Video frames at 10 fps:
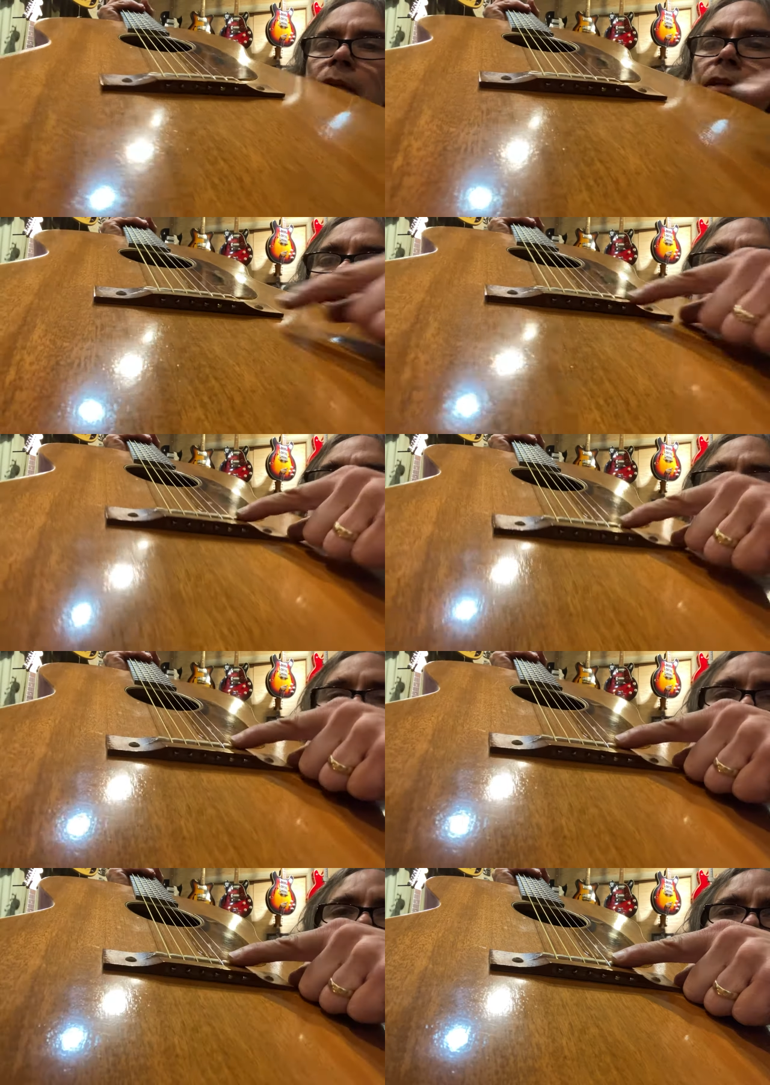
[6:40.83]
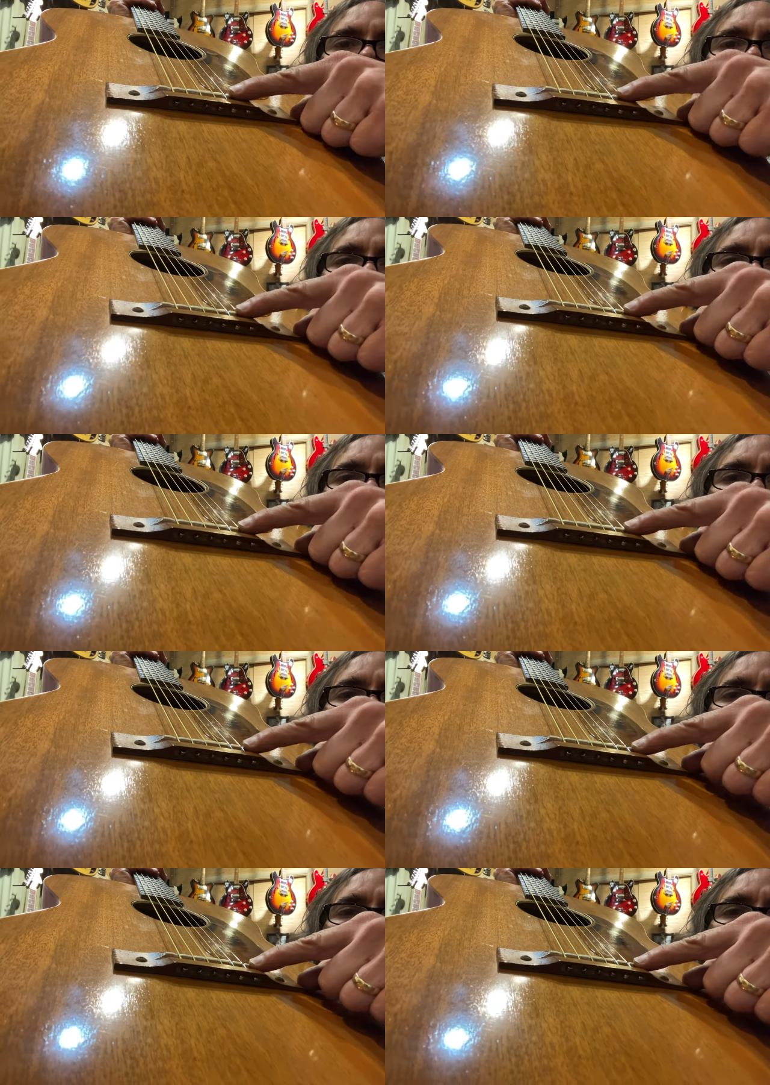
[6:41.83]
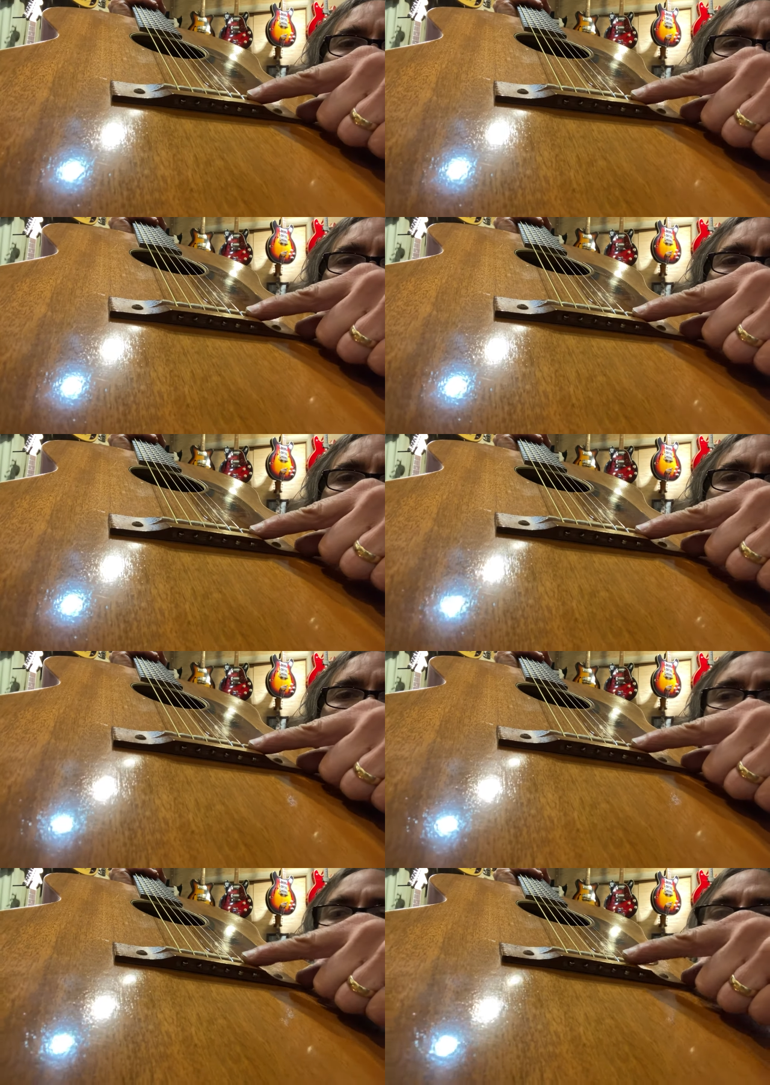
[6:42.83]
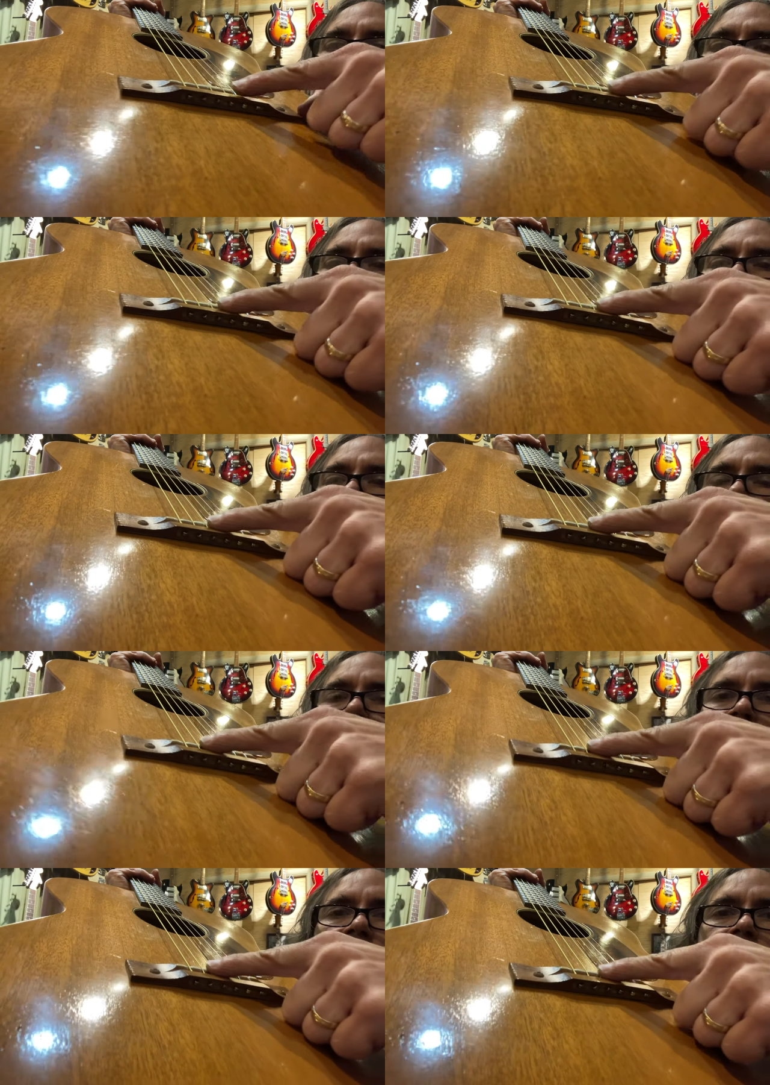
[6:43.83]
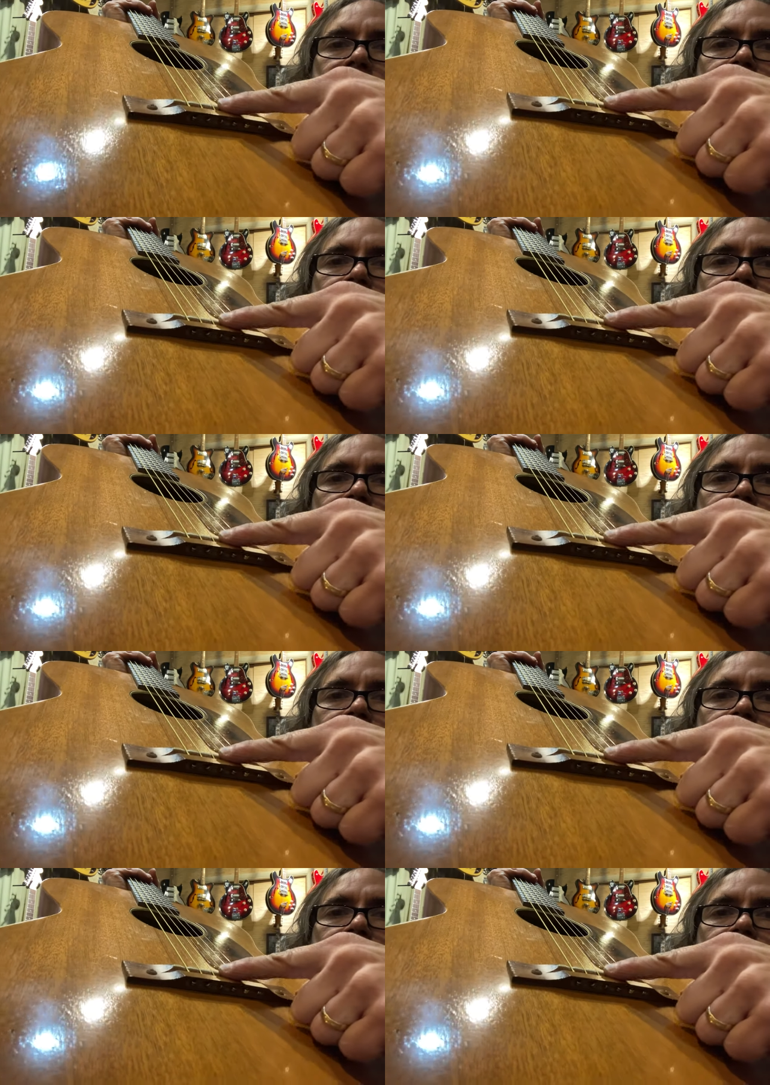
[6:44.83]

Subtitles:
[unreadable: no face in view]